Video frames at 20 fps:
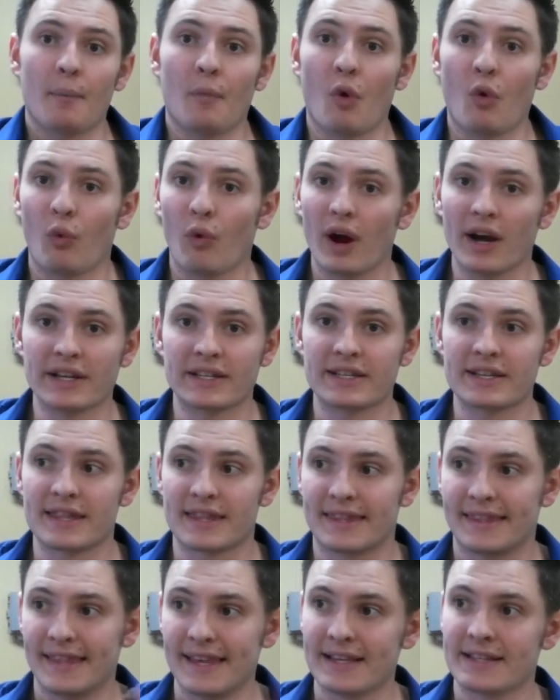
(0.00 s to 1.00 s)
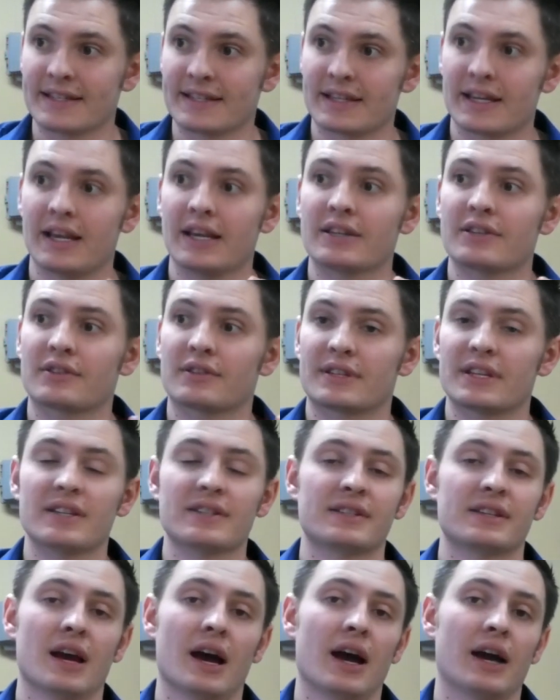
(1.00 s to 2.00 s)
What this is
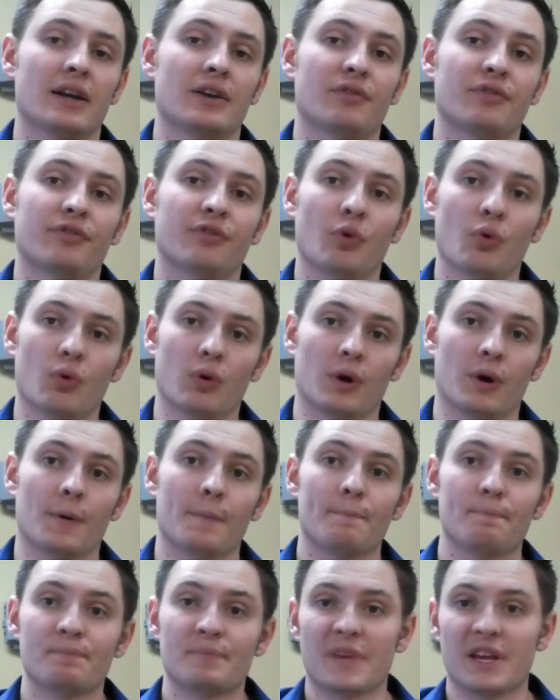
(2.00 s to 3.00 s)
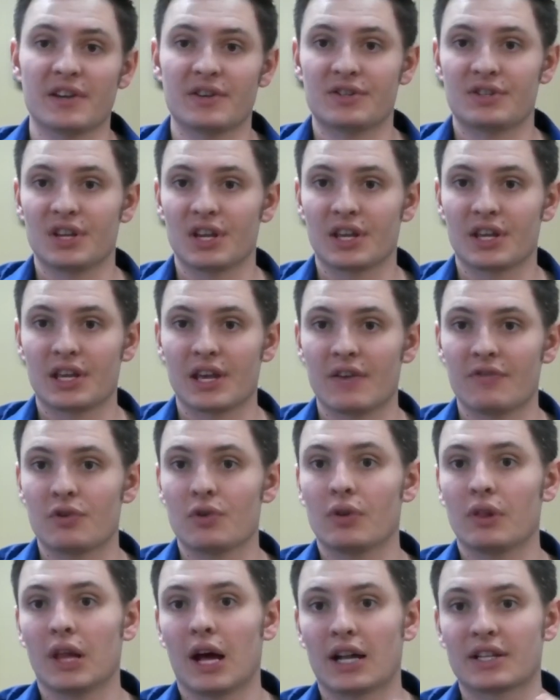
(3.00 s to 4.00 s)
designed for is to give
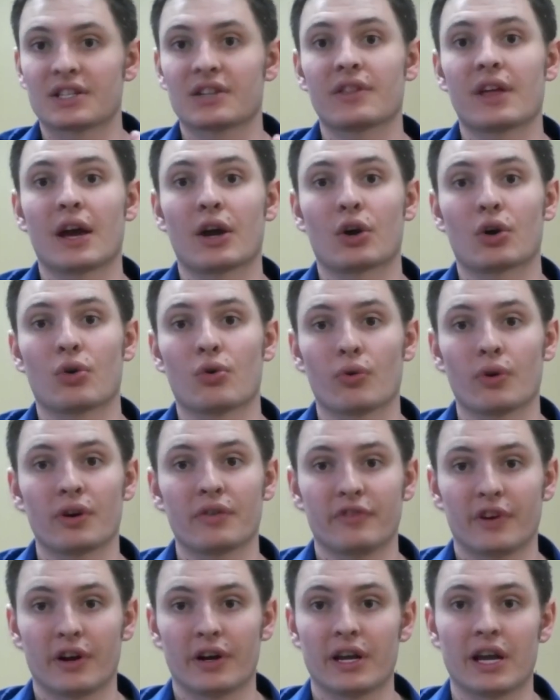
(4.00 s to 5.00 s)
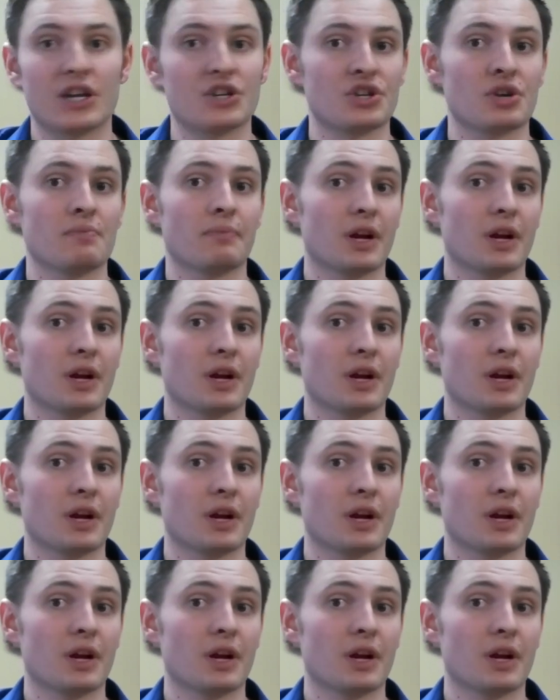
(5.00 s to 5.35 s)
you lots of that chord variation,